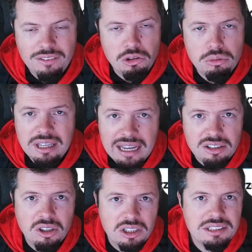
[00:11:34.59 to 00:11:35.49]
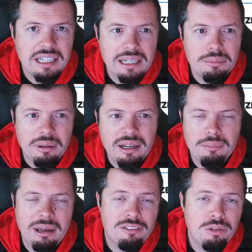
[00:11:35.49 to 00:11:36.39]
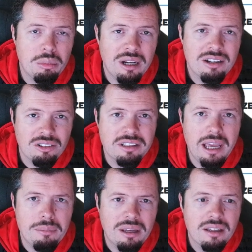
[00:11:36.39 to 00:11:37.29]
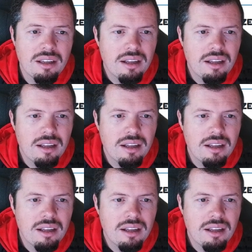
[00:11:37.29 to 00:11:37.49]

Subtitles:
You cannot get a better bang for buck on gaming.